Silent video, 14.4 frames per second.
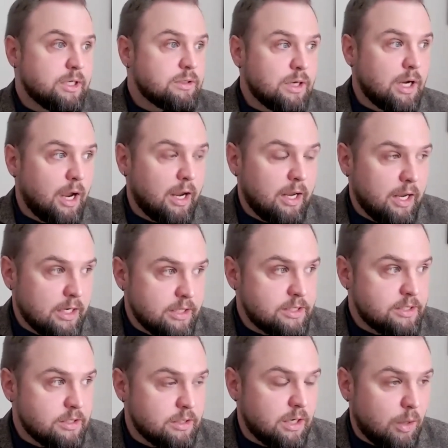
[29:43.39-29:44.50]
I guess
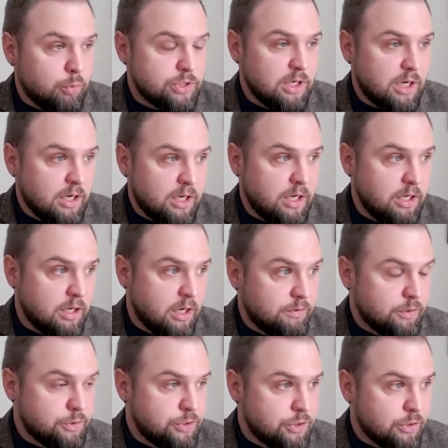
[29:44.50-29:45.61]
I was lucky enough to
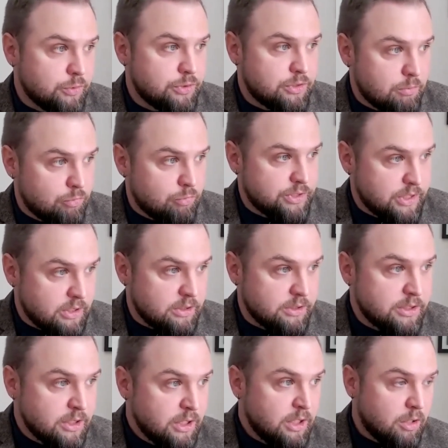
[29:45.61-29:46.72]
show some results
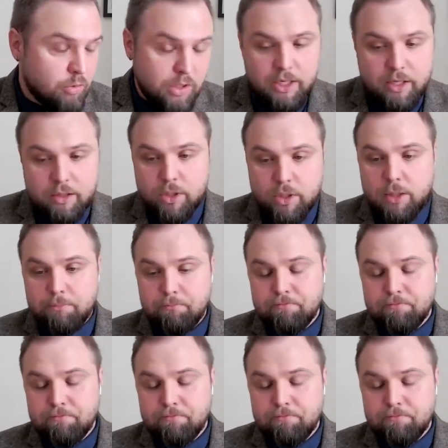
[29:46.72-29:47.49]
right away.